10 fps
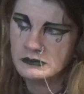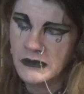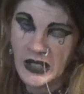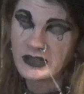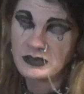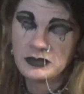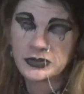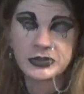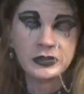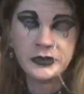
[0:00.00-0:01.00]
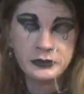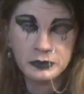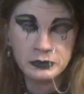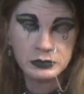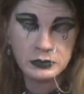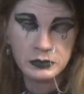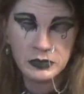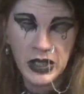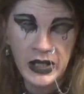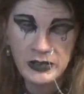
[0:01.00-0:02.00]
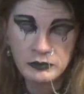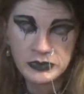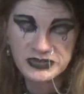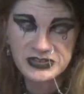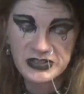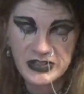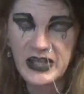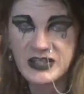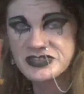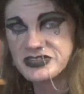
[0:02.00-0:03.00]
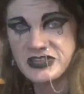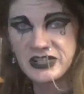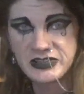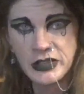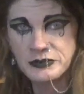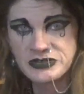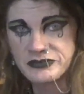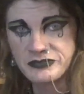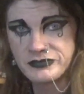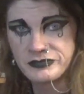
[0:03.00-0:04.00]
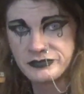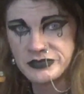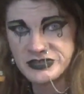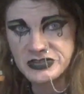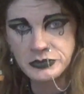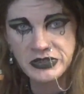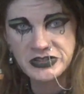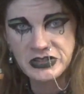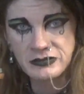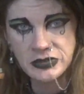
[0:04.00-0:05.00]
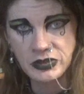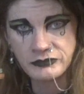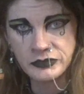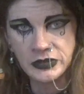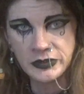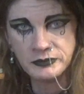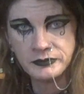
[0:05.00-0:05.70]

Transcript: I can assure you, I would kick ass and take names if the situation ever called for it.